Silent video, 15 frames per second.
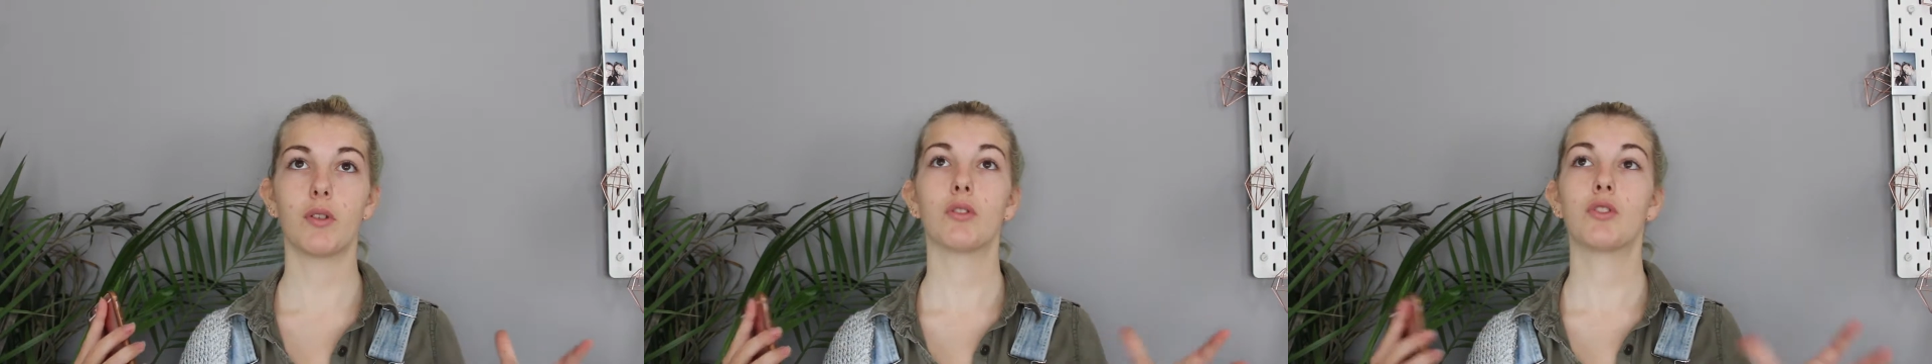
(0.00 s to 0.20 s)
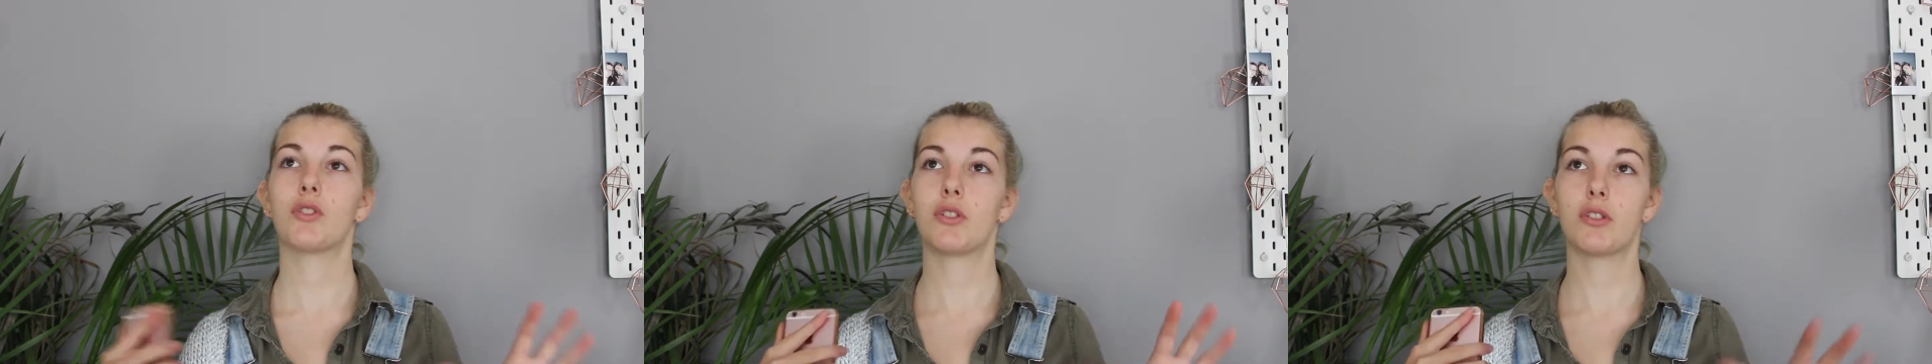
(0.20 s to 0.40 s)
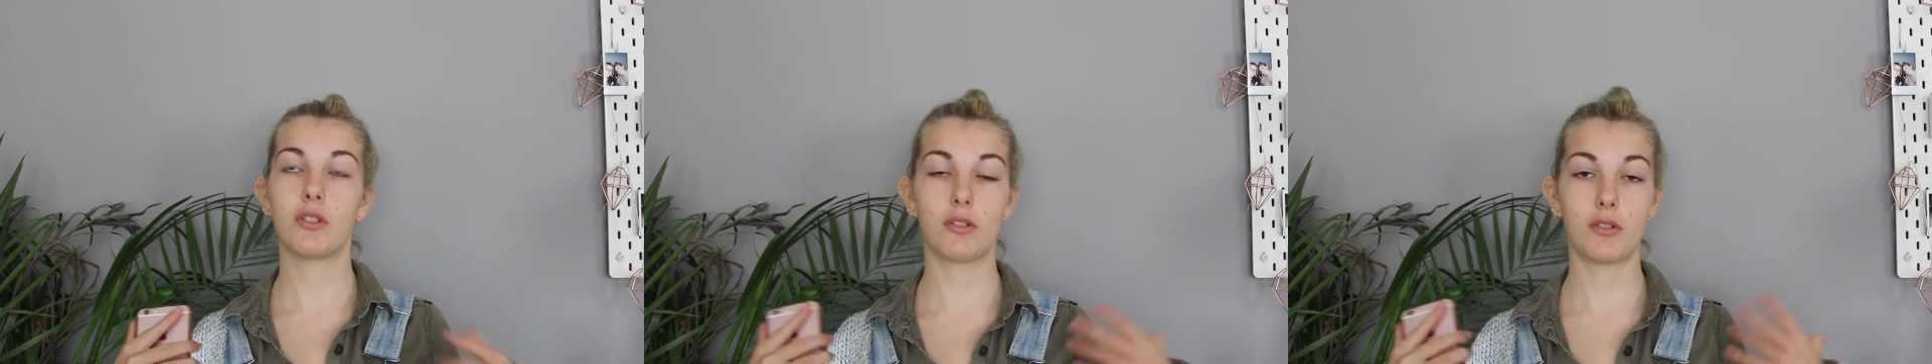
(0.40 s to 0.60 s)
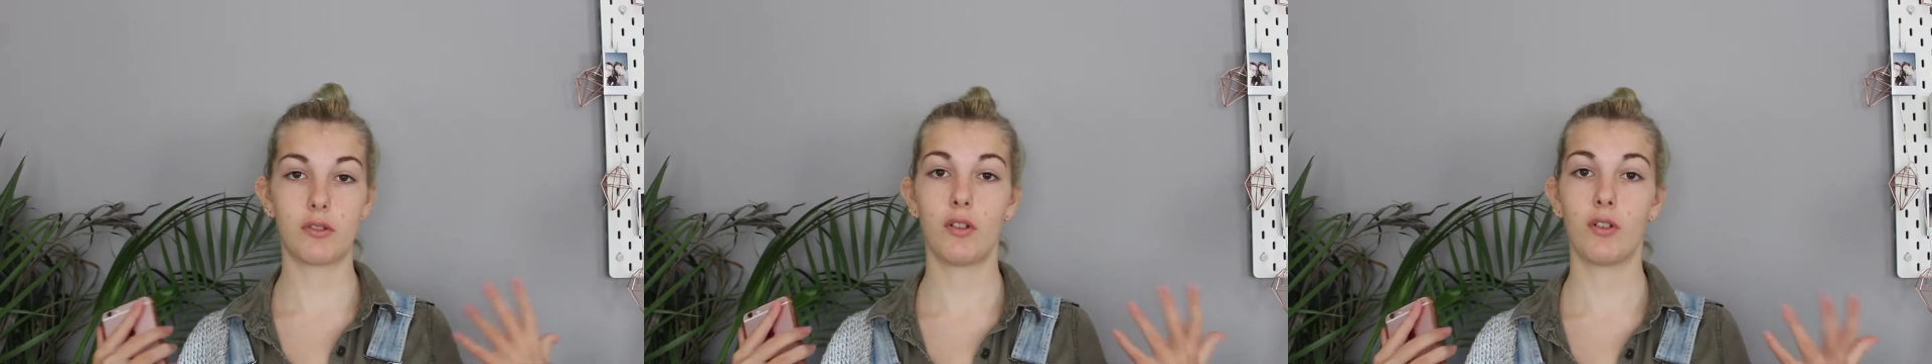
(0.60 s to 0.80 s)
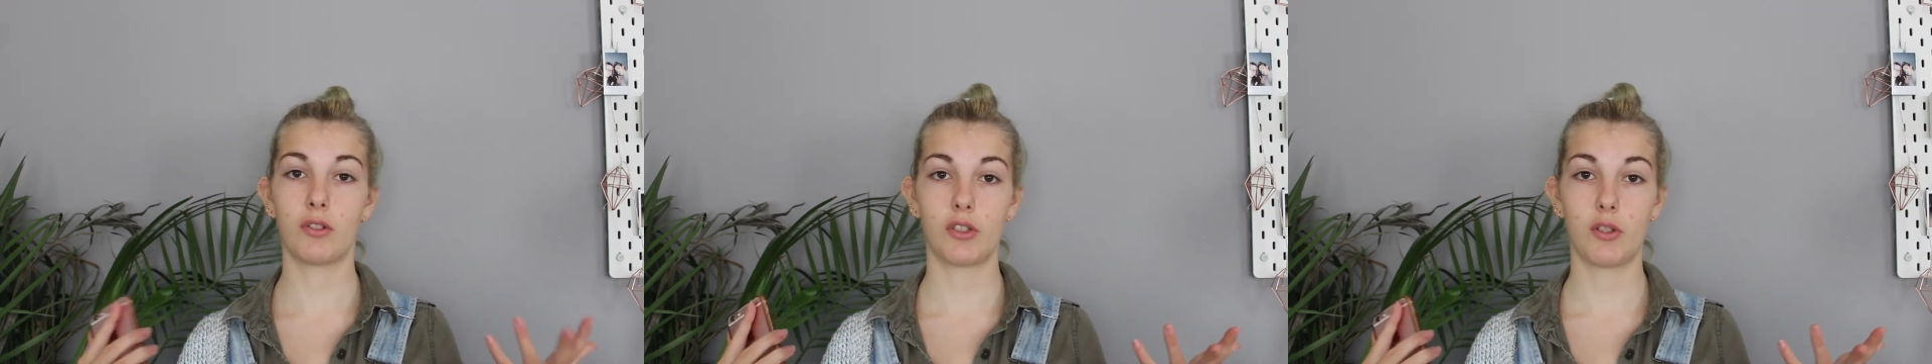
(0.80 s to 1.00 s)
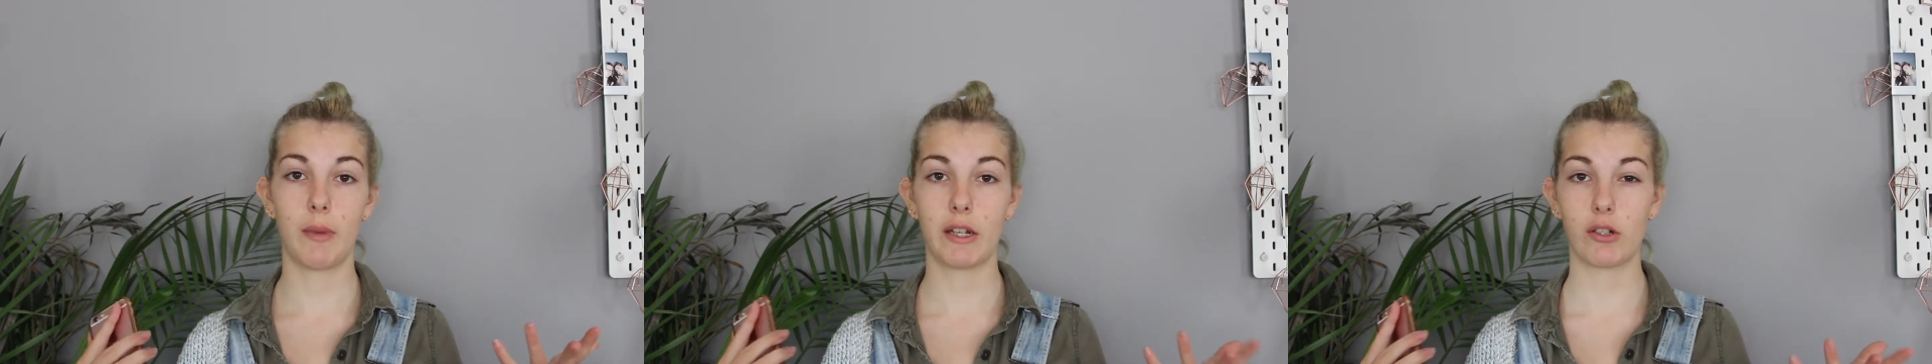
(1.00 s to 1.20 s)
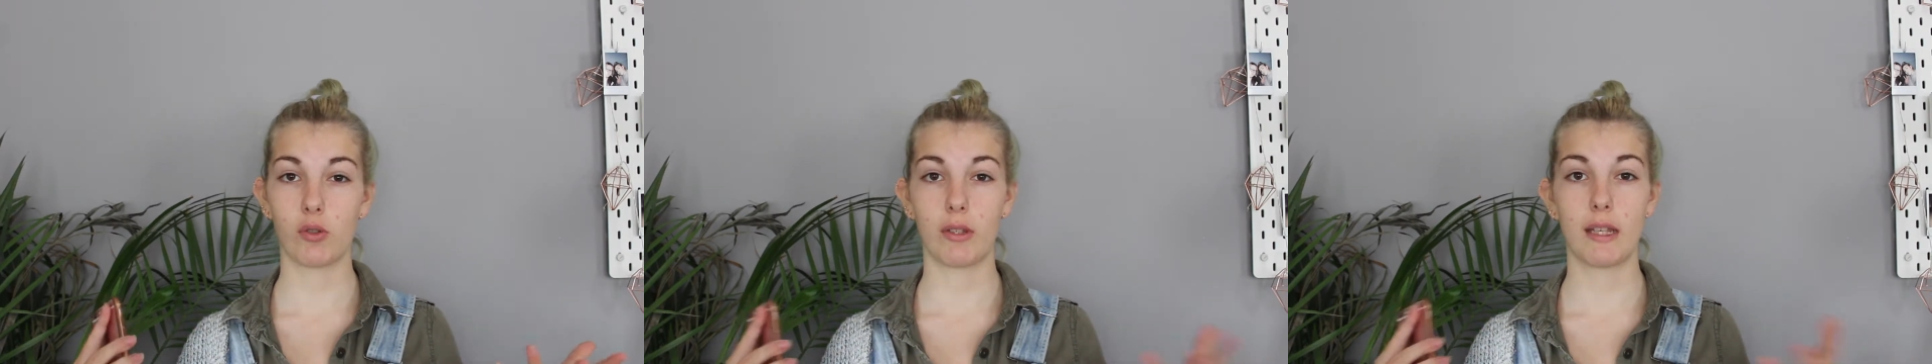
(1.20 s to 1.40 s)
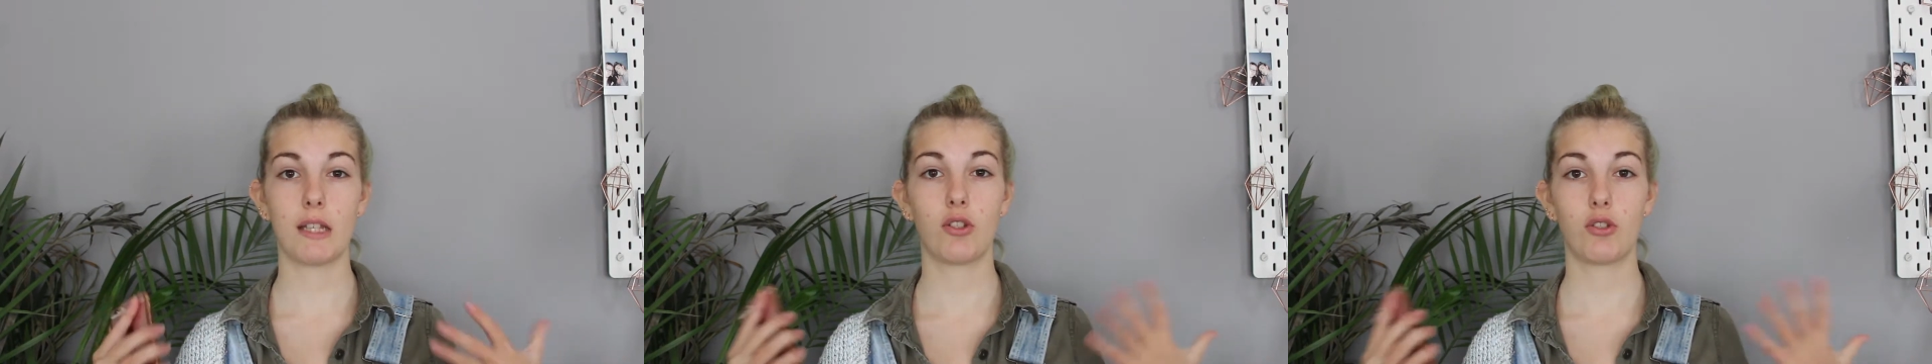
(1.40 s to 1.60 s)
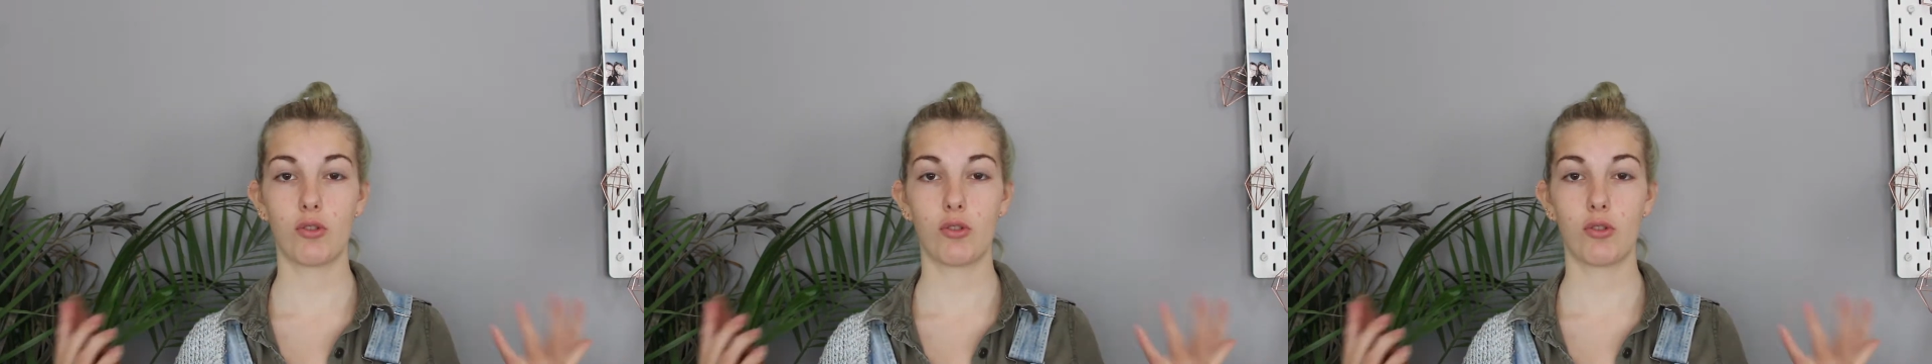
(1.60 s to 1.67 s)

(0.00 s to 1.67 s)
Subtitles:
just as long as you make sure that it's